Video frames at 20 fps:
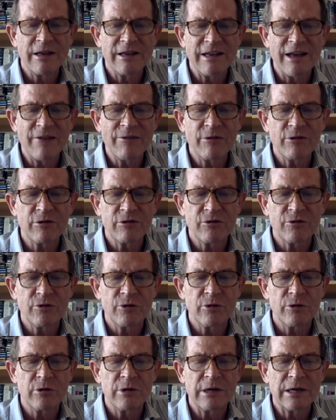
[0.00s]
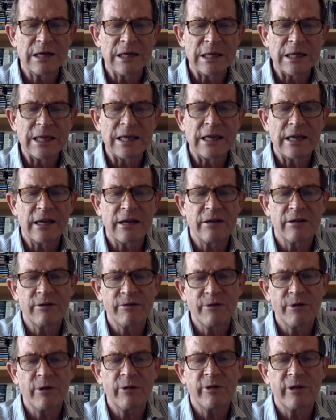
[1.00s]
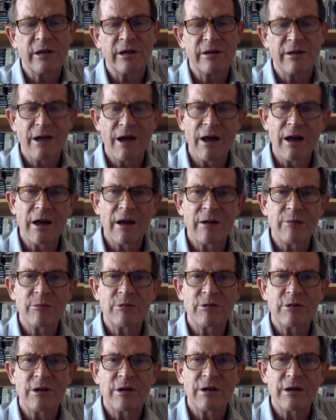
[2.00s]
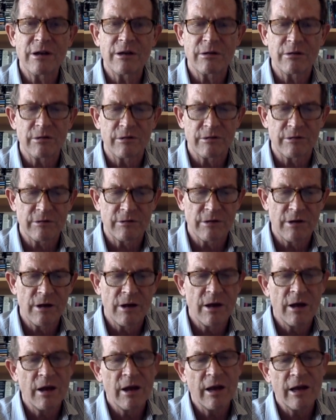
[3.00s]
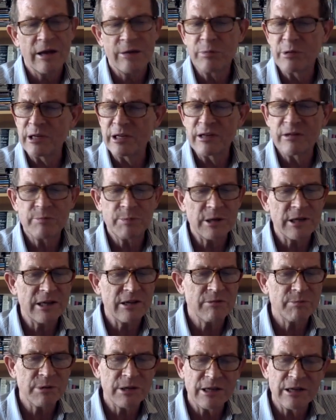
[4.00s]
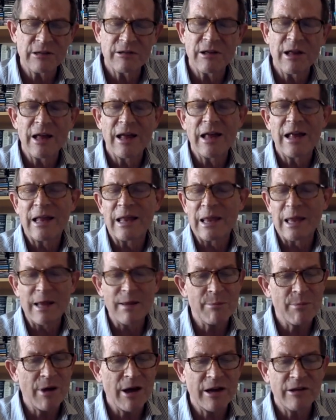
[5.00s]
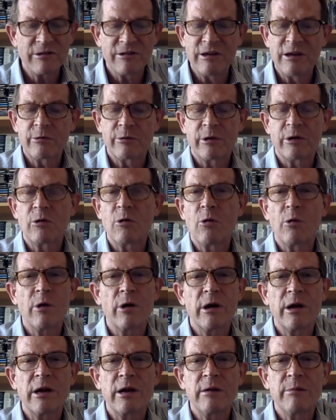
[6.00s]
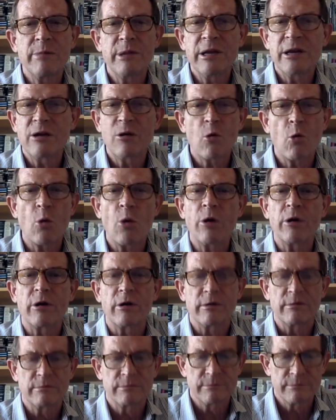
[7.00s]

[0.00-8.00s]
devil's food clinging to filthy dimes and nickels. And please, please, please, let my secret coin be a quarter.